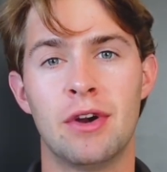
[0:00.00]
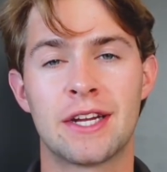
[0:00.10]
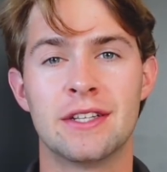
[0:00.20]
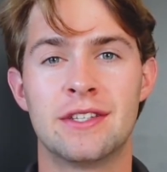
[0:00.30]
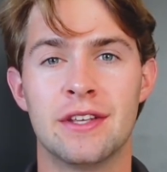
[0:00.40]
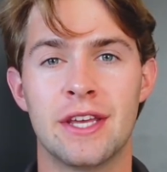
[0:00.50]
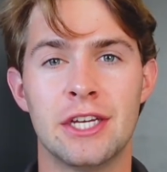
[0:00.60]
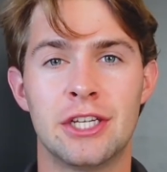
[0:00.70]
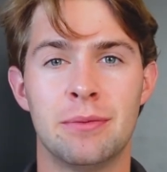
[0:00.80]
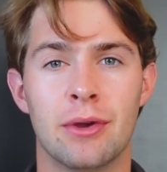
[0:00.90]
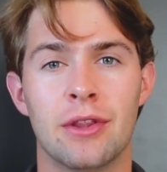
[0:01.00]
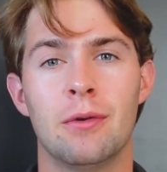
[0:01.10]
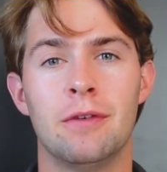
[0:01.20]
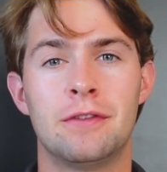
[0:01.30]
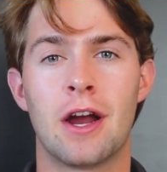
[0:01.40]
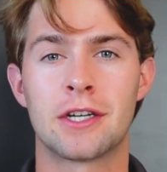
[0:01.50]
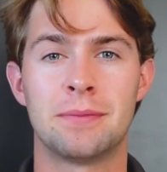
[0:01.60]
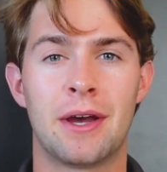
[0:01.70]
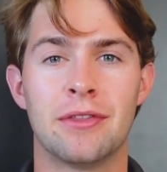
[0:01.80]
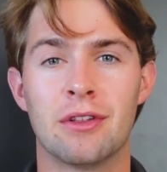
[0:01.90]
reconciliation bill that we've talked
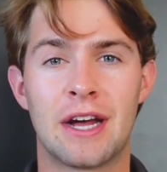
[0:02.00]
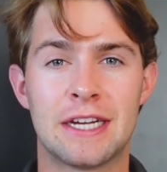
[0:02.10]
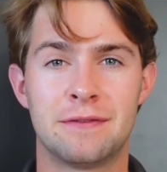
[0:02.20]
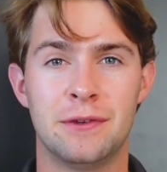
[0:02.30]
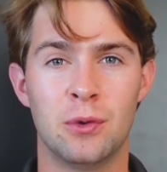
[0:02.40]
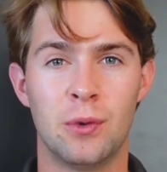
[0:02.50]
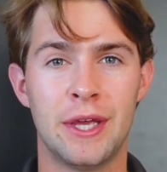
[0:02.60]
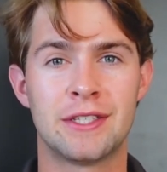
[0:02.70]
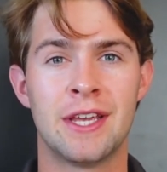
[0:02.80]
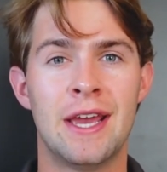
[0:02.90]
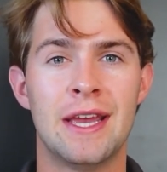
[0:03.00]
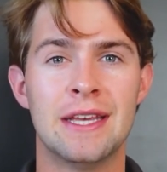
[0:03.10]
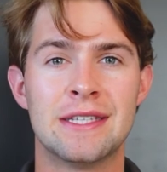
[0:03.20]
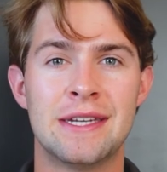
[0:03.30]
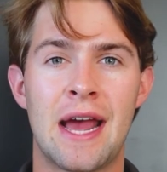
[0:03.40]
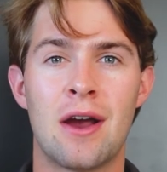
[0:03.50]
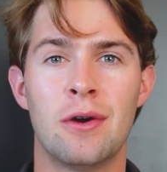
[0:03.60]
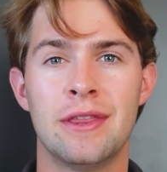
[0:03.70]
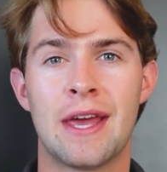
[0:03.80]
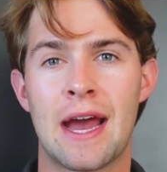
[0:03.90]
about in the last few weeks is
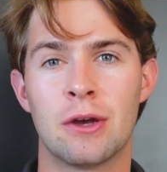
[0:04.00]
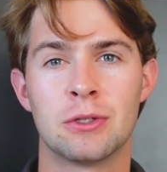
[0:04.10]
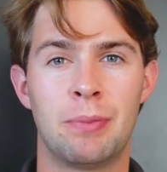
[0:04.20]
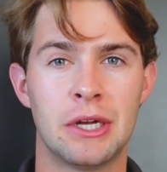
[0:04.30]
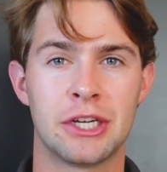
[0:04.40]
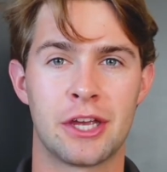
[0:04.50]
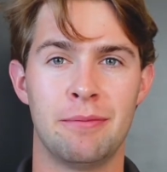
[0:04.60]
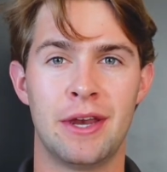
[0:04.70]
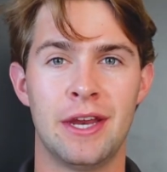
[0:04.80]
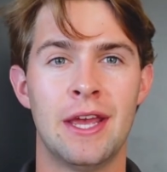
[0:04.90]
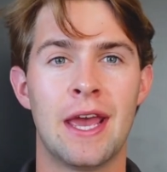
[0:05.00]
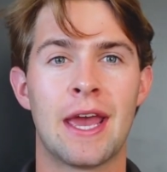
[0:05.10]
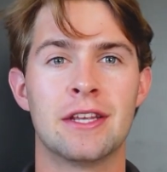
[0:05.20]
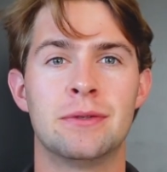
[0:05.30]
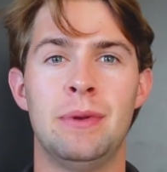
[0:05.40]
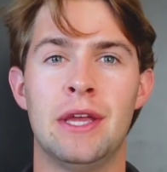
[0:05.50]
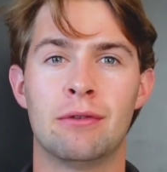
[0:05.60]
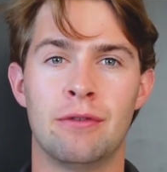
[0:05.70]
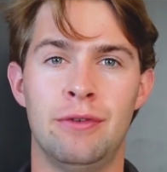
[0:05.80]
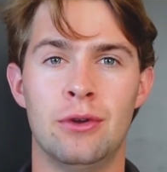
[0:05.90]
now in the House Budget Committee and is
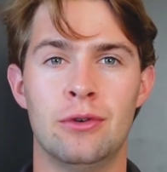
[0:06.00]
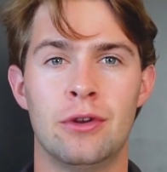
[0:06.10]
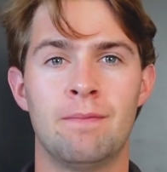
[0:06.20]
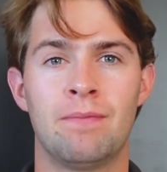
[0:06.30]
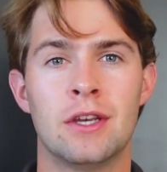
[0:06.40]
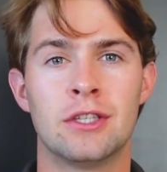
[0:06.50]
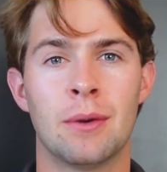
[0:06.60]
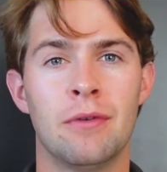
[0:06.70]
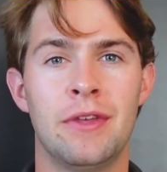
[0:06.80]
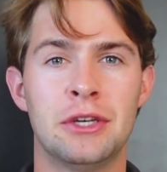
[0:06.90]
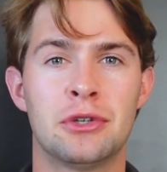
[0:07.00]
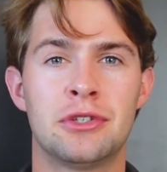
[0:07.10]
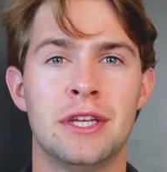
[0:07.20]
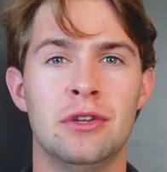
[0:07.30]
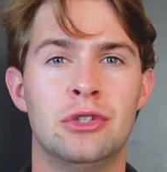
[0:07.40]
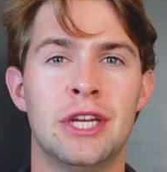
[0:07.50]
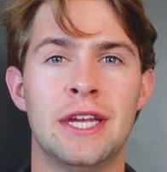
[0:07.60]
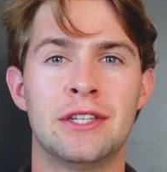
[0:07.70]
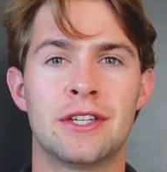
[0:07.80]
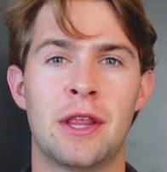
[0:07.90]
being reviewed. Some of the interesting new
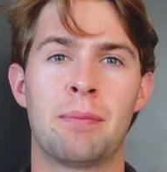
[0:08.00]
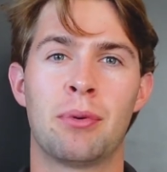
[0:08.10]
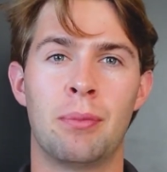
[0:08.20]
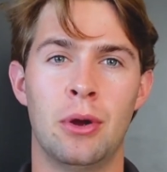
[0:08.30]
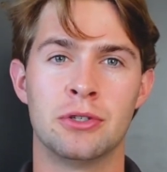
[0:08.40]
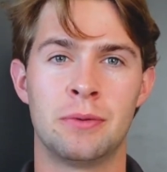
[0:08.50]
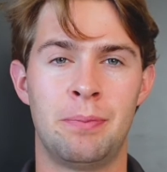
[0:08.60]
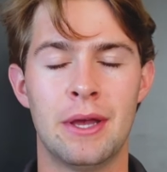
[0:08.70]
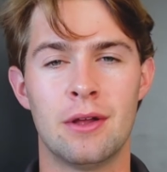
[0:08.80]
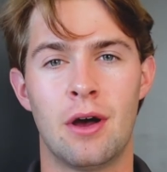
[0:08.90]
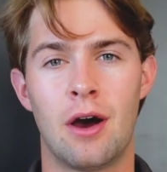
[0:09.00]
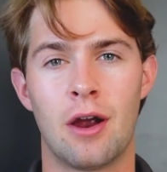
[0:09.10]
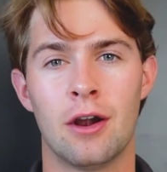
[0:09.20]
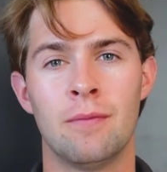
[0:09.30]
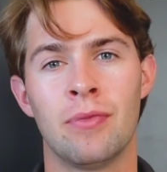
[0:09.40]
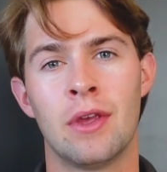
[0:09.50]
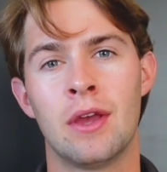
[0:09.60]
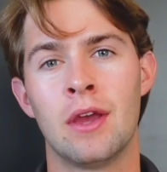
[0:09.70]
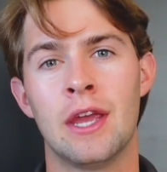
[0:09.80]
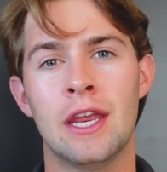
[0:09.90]
changes in the proposed bill are
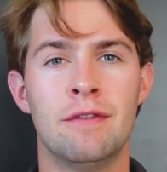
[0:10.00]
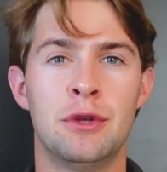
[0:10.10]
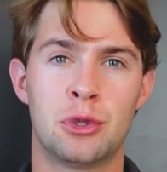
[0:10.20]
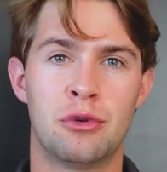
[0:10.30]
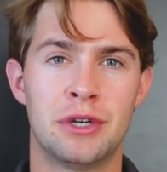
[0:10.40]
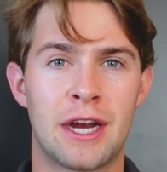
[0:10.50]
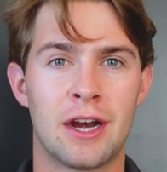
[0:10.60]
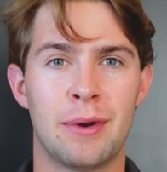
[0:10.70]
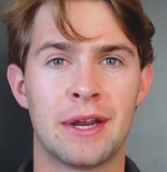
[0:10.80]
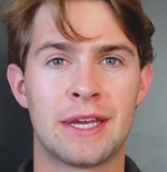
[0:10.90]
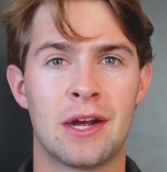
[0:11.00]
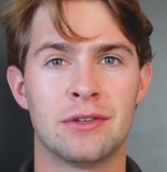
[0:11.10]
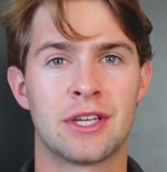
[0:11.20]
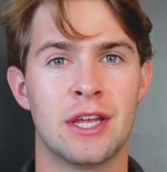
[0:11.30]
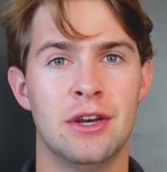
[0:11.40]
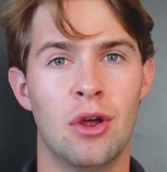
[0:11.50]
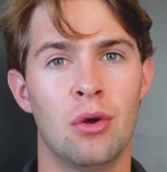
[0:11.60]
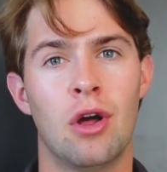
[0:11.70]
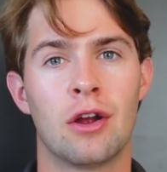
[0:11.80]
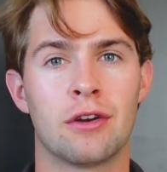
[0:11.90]
individual retirement accounts can
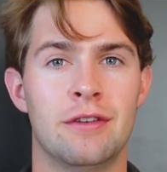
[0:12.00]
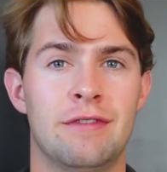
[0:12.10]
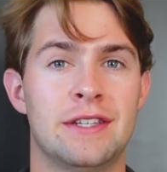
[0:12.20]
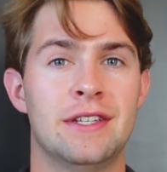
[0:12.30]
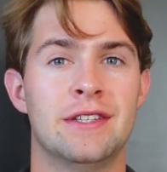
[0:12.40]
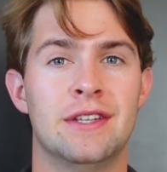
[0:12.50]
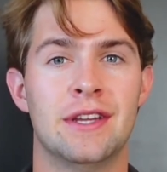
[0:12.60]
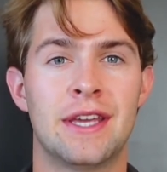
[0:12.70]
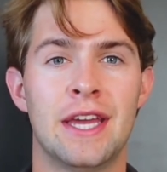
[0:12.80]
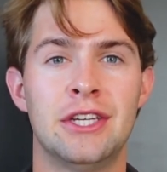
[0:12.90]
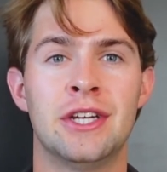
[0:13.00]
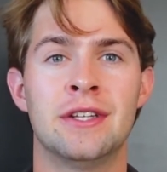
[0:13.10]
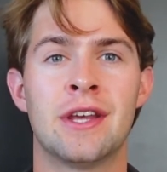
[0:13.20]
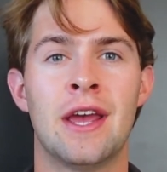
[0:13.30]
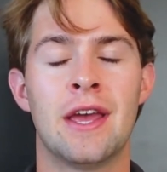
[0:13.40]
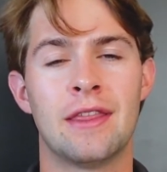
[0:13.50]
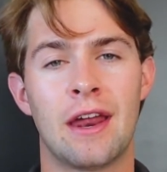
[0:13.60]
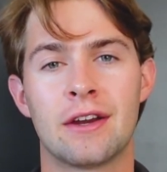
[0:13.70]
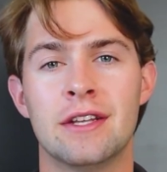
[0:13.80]
no longer invest in syndications that are